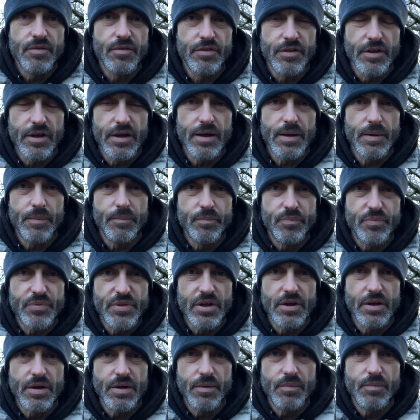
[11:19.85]
that
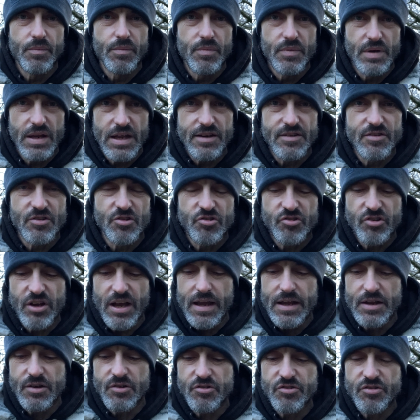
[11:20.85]
that need to
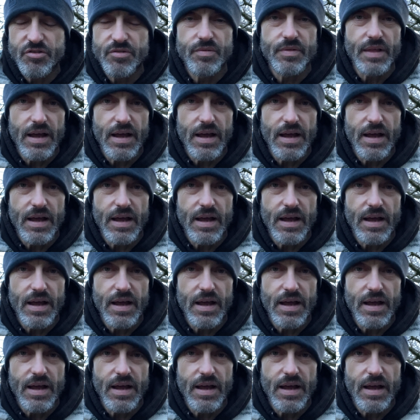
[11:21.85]
change.